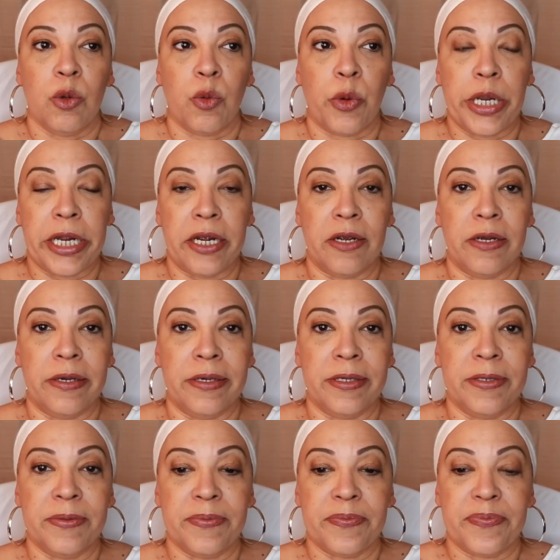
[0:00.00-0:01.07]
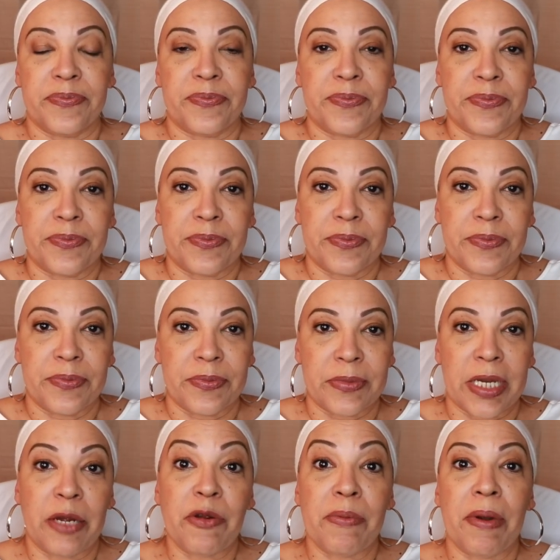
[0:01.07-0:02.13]
where
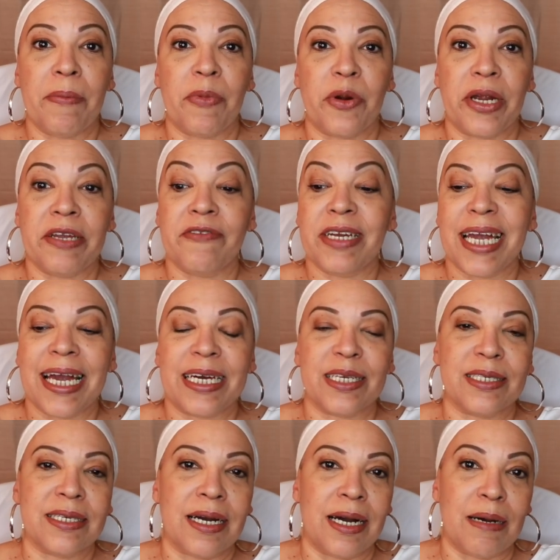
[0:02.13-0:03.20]
I remember I even had